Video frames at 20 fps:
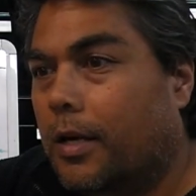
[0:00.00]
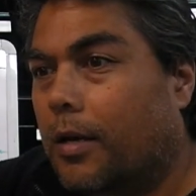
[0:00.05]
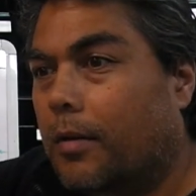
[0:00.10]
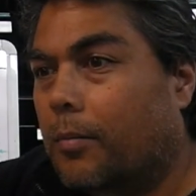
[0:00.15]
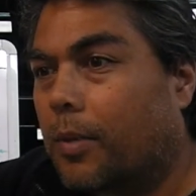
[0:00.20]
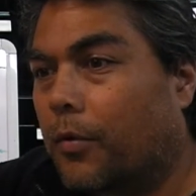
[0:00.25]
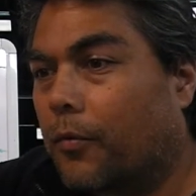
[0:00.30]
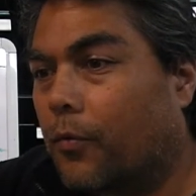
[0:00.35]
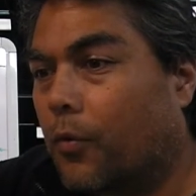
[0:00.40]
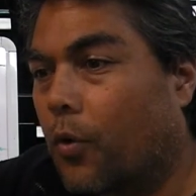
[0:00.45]

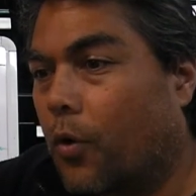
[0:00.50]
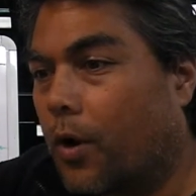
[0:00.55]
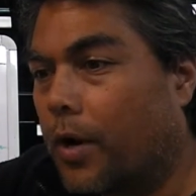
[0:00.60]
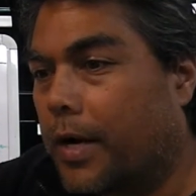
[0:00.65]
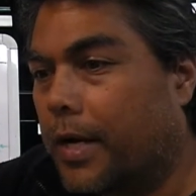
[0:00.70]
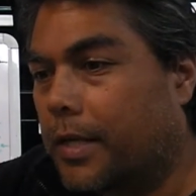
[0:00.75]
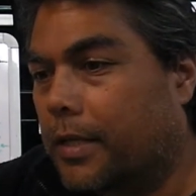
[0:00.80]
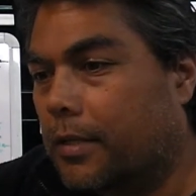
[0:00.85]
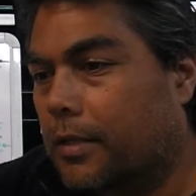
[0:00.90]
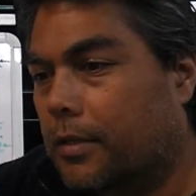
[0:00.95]
before
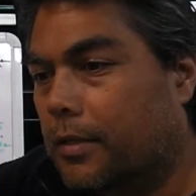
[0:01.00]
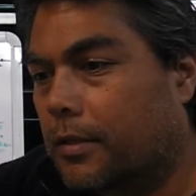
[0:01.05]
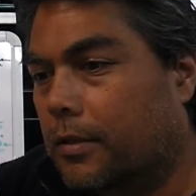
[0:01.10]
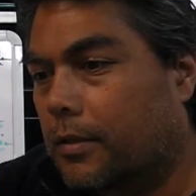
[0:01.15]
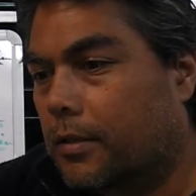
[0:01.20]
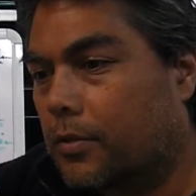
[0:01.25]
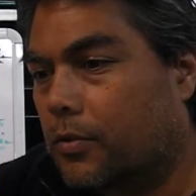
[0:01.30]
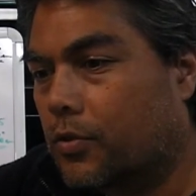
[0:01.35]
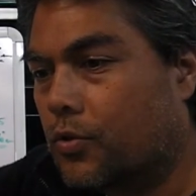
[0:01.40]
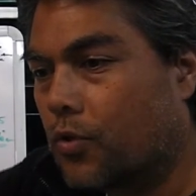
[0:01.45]
it
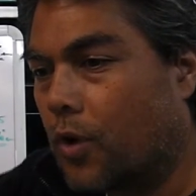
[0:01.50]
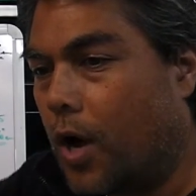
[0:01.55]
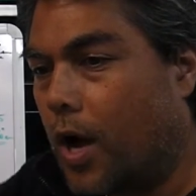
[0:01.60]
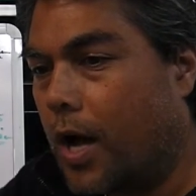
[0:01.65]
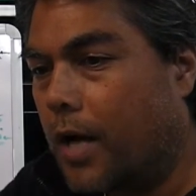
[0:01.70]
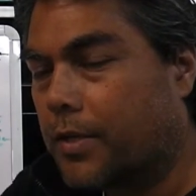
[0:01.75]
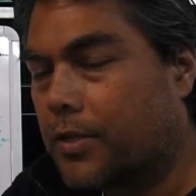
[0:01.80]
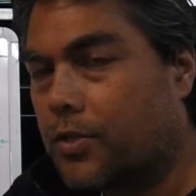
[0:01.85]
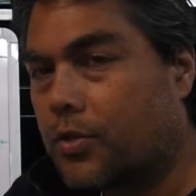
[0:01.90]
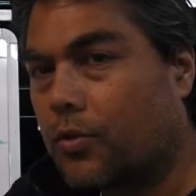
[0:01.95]

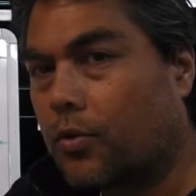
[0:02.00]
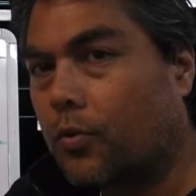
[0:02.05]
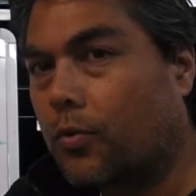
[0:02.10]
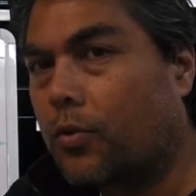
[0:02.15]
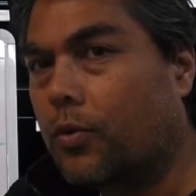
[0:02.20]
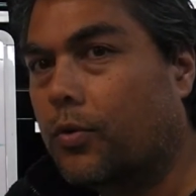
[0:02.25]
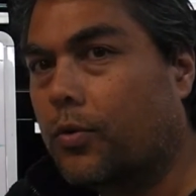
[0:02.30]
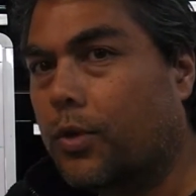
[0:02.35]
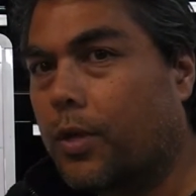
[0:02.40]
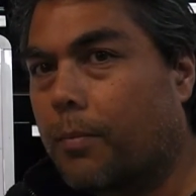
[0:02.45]
draws
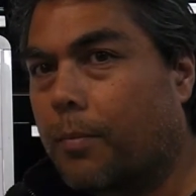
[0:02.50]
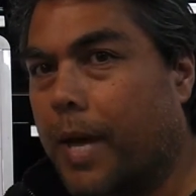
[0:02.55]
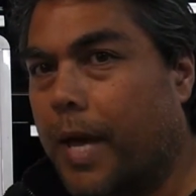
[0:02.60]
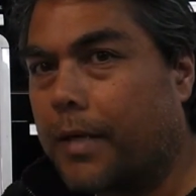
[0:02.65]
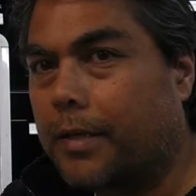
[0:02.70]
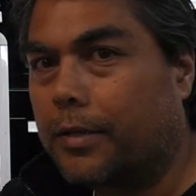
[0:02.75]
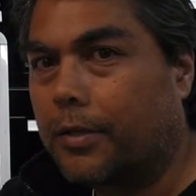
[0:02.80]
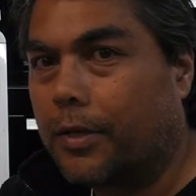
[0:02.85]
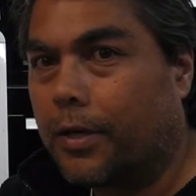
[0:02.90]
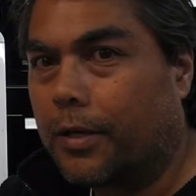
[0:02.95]
through the
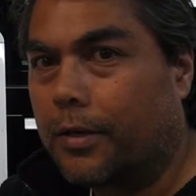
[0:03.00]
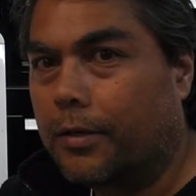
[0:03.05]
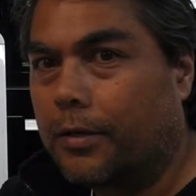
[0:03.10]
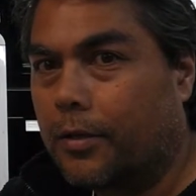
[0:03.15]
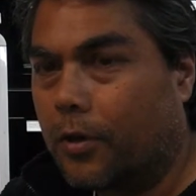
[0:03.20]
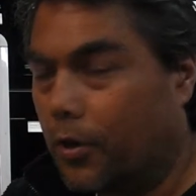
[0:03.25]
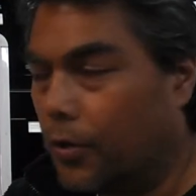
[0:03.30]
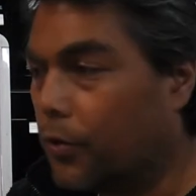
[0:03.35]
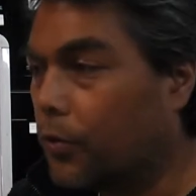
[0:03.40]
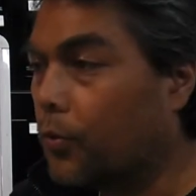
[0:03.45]
bender
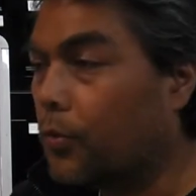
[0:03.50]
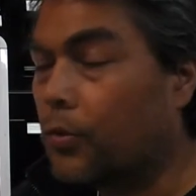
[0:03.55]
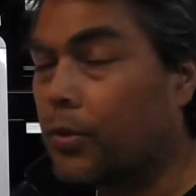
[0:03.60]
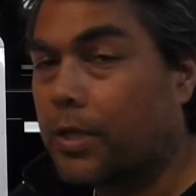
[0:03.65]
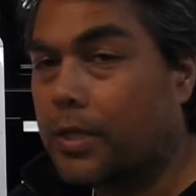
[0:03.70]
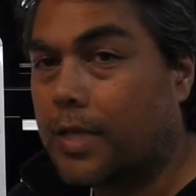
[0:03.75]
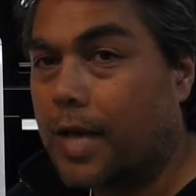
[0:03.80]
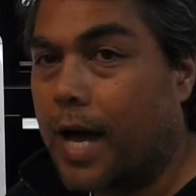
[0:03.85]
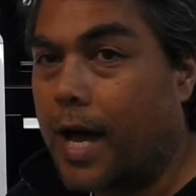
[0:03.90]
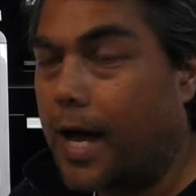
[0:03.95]
or through
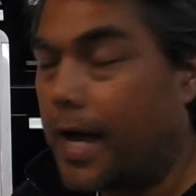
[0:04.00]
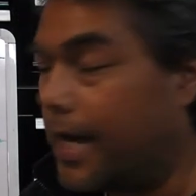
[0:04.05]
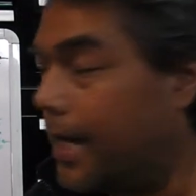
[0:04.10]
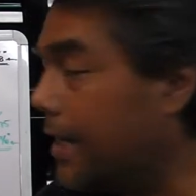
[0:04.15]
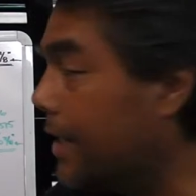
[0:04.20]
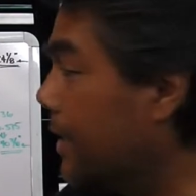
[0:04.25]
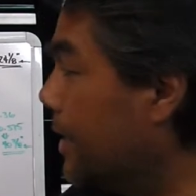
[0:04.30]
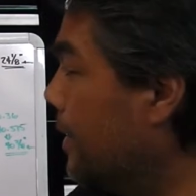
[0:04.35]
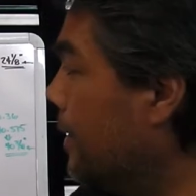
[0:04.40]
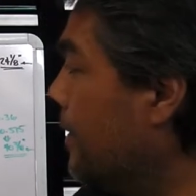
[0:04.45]
the die.